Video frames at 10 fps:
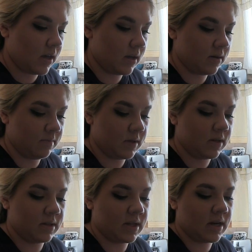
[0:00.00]
And I'm
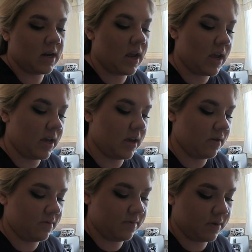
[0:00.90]
gonna let it hang
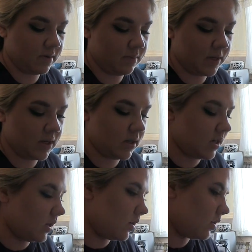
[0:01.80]
out for a bit.
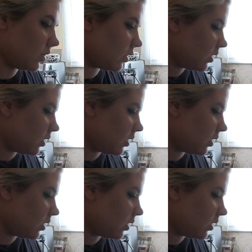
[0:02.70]
And